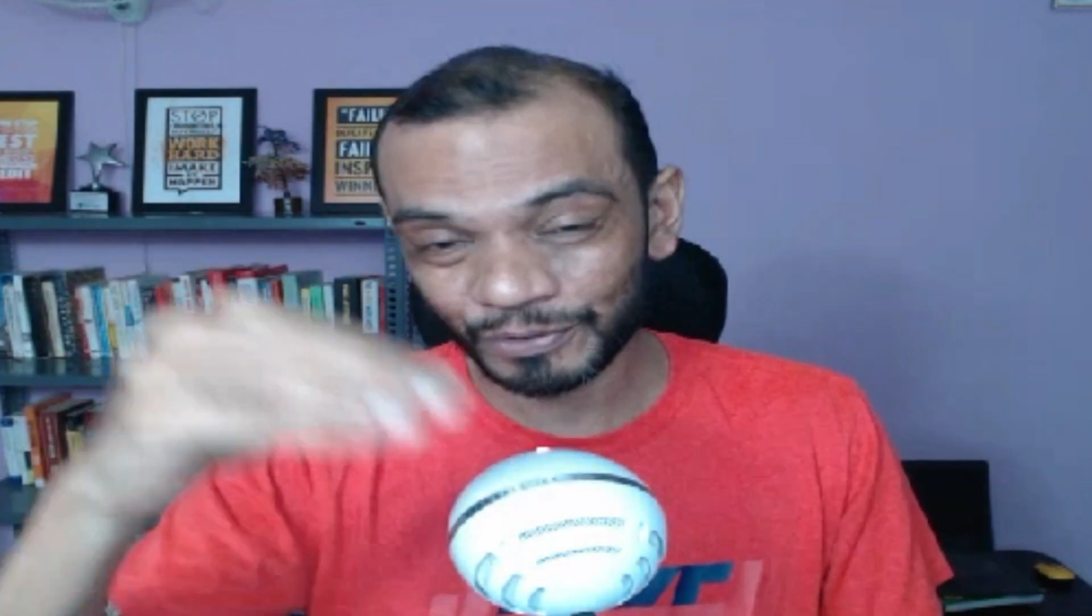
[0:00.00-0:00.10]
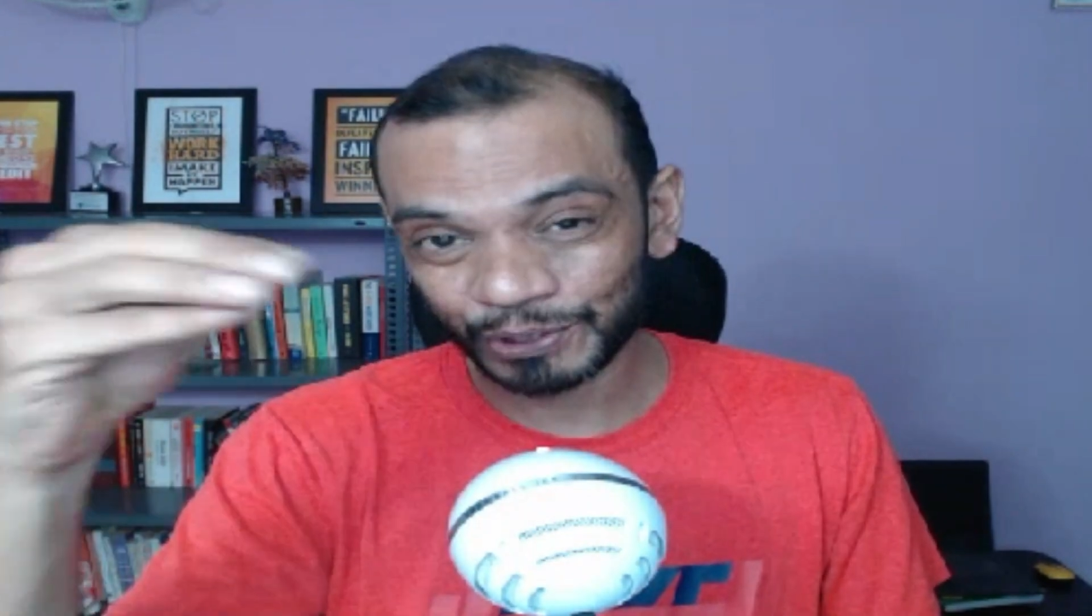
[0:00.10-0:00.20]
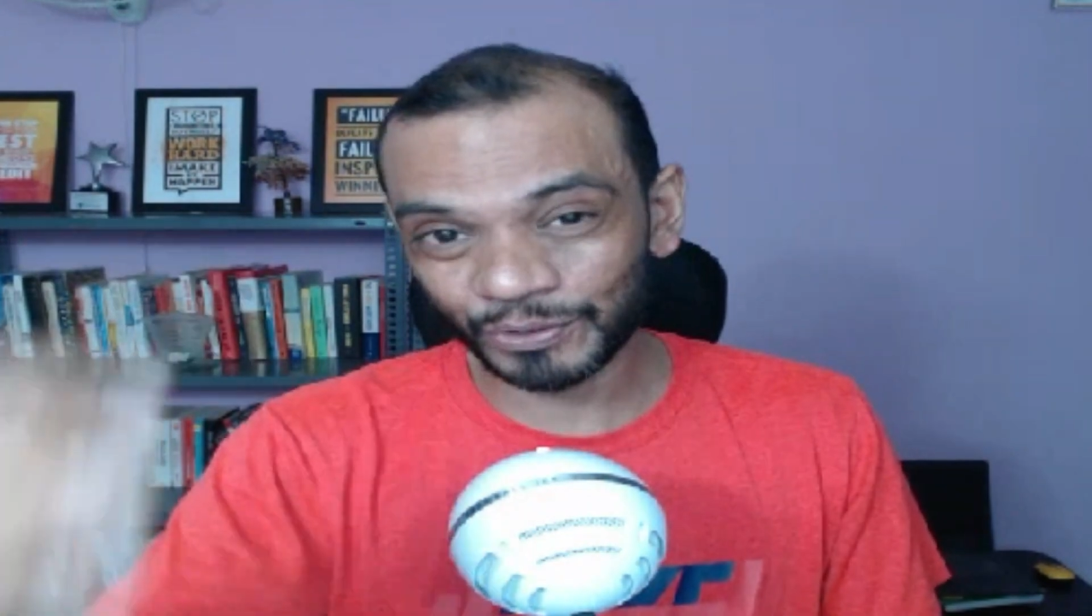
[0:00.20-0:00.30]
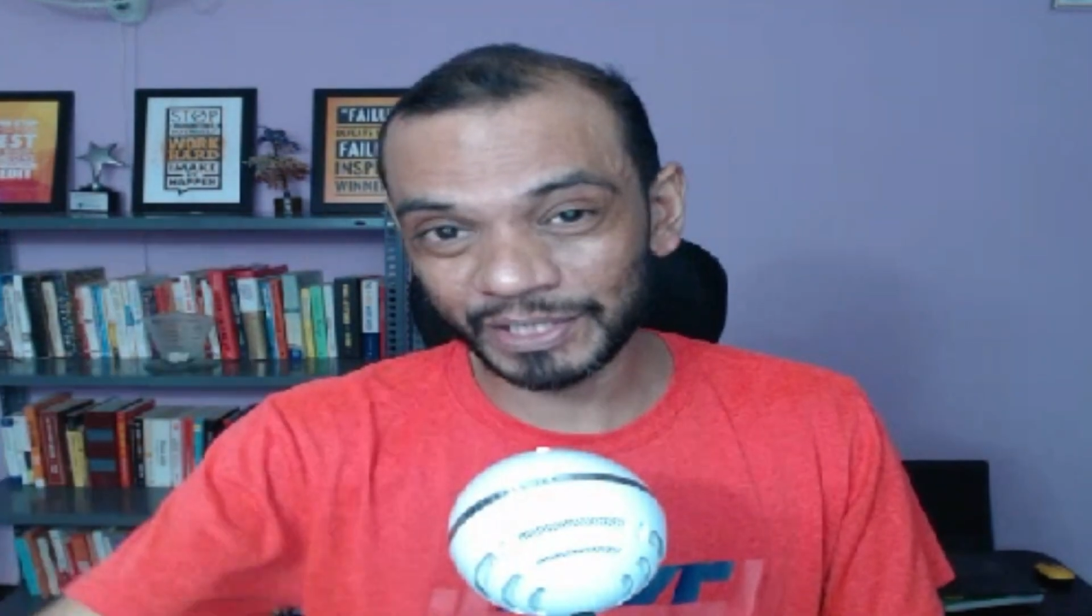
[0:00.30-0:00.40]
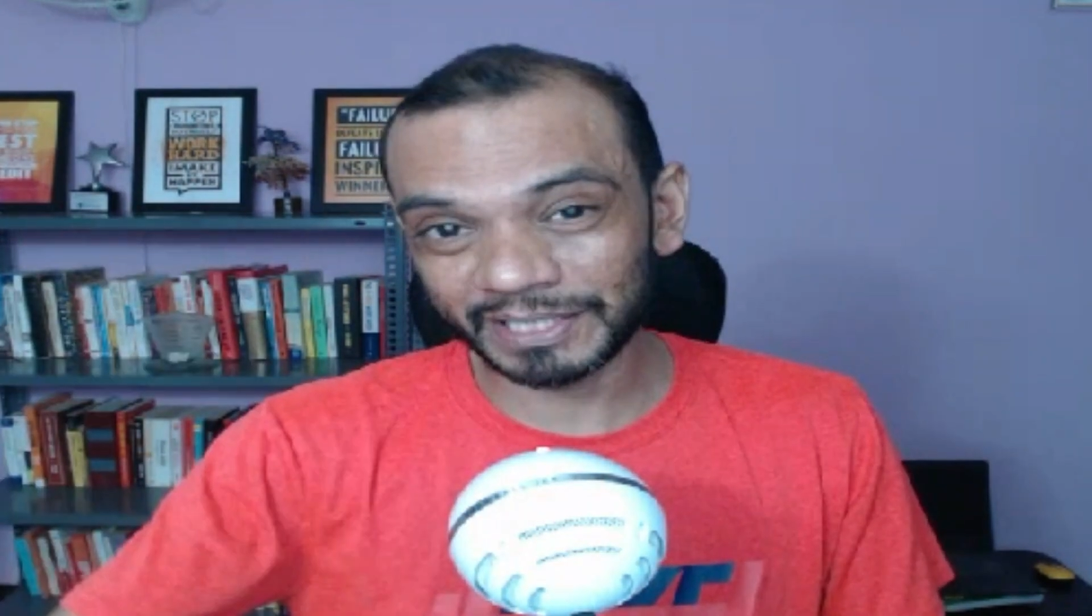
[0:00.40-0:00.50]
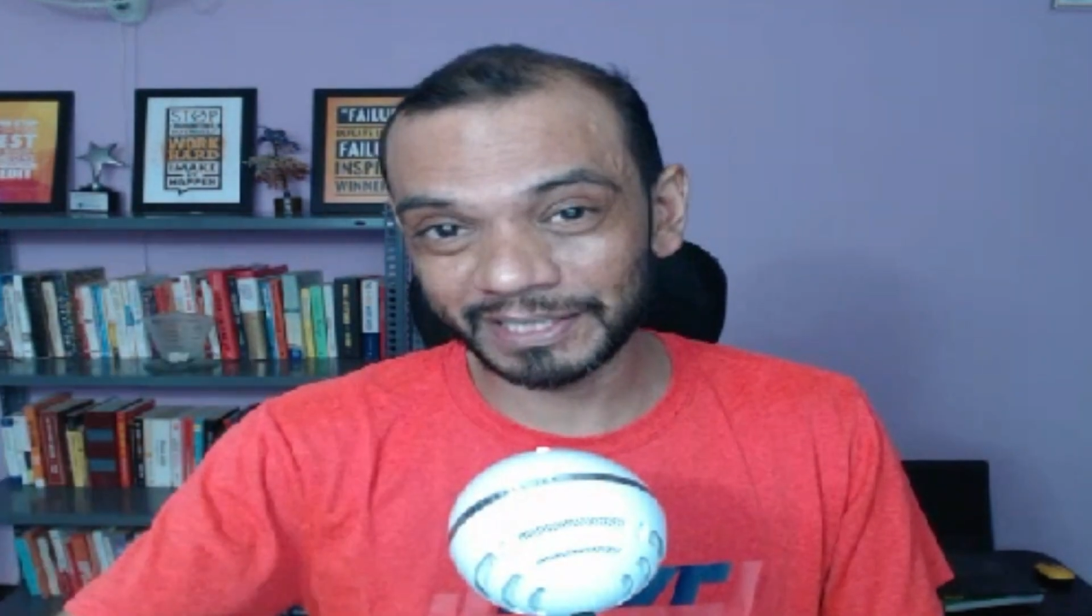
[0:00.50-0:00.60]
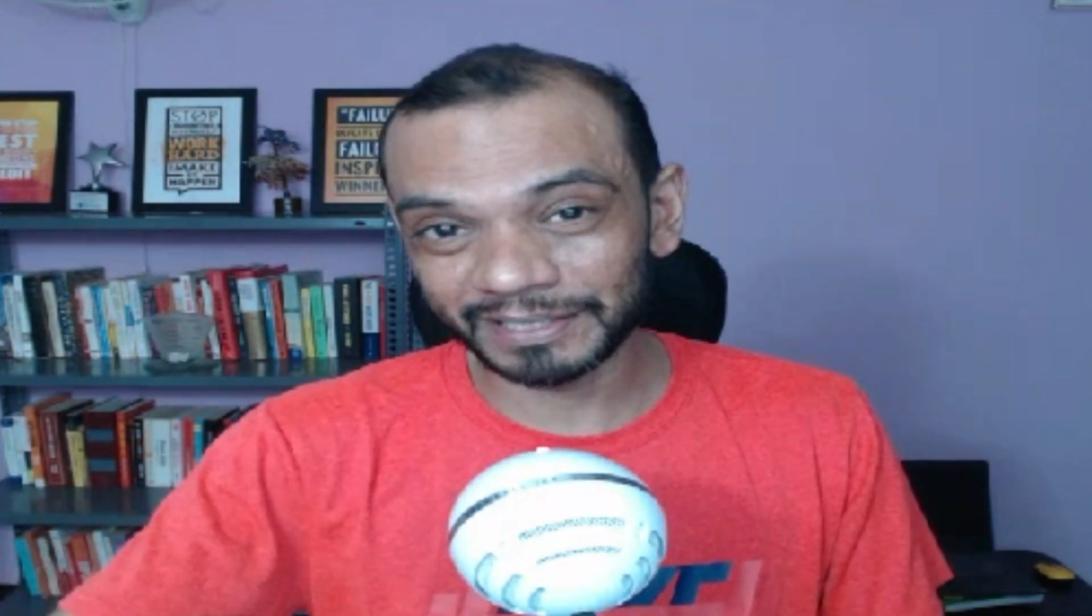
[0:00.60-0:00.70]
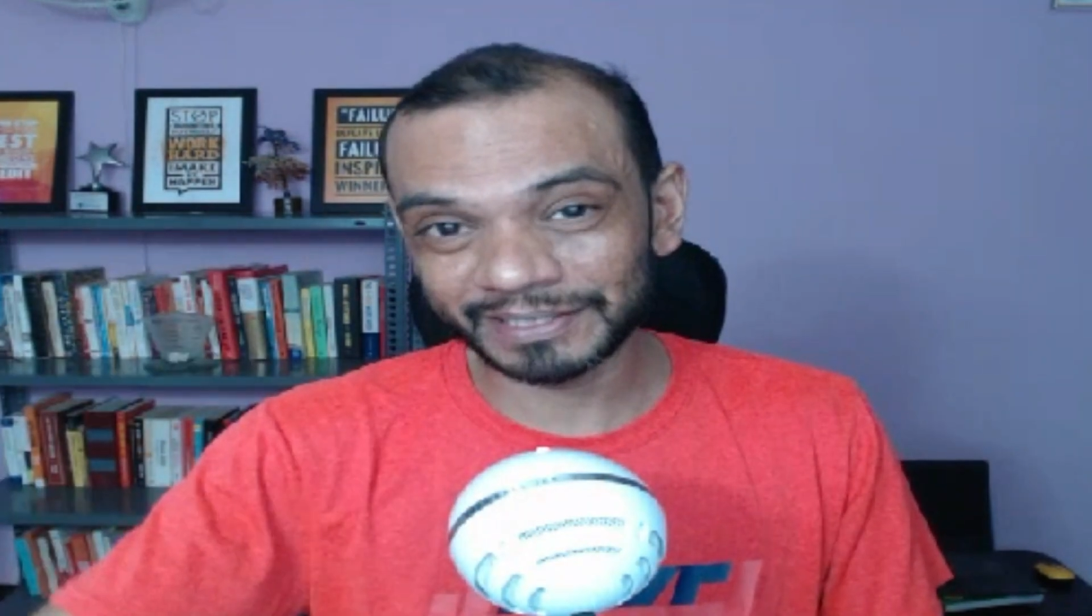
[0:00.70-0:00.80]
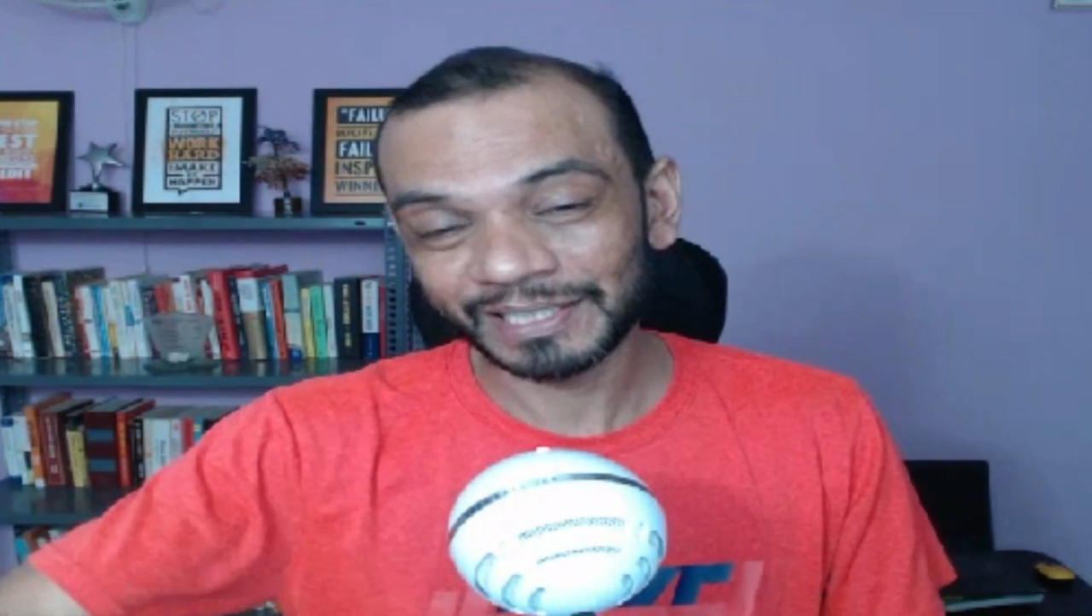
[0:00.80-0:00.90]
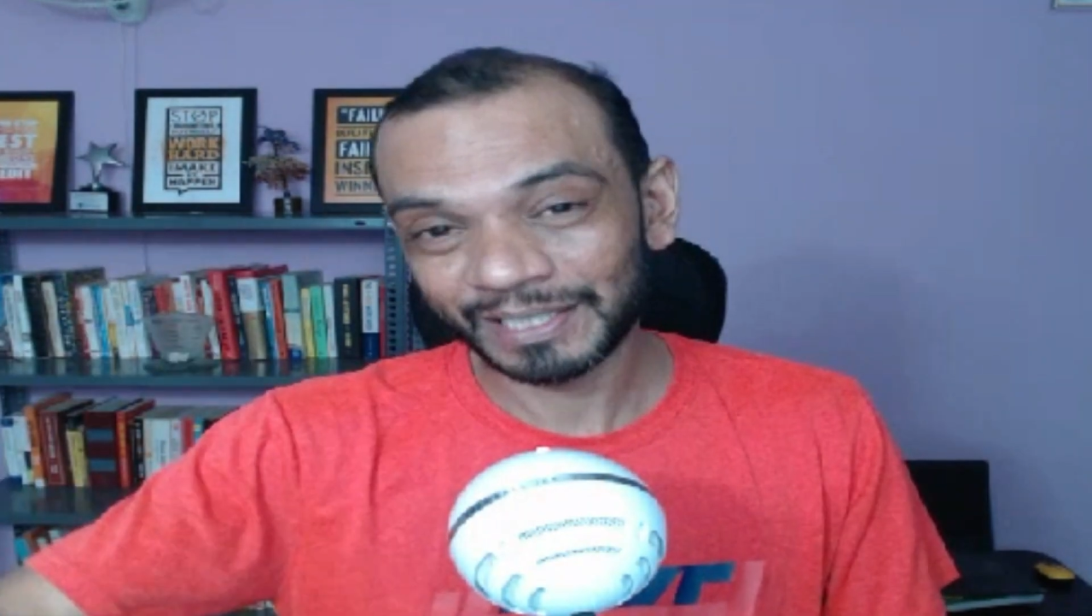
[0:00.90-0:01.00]
for 20
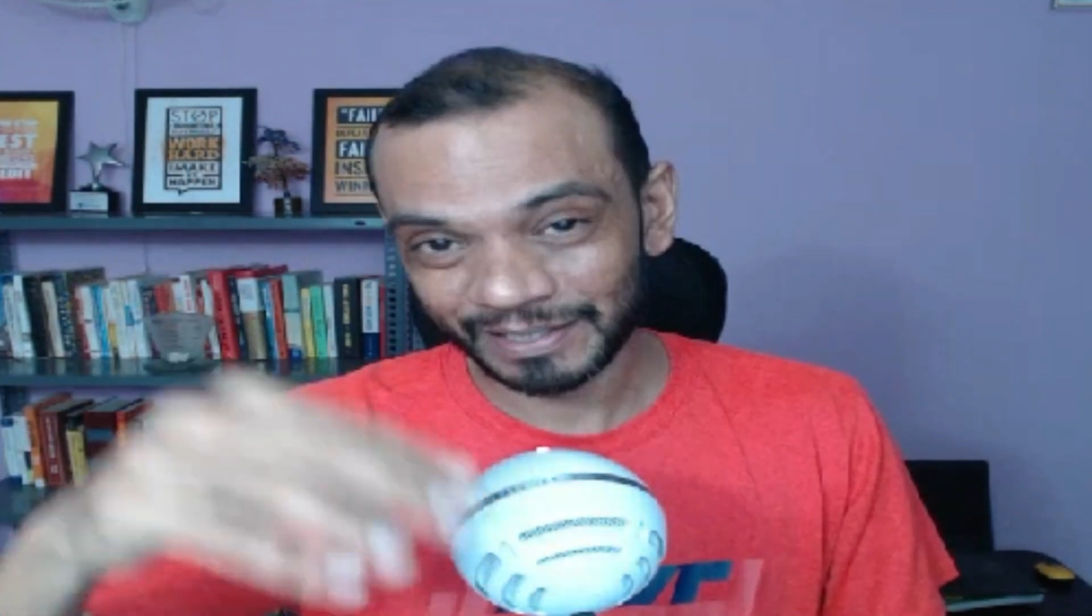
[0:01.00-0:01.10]
years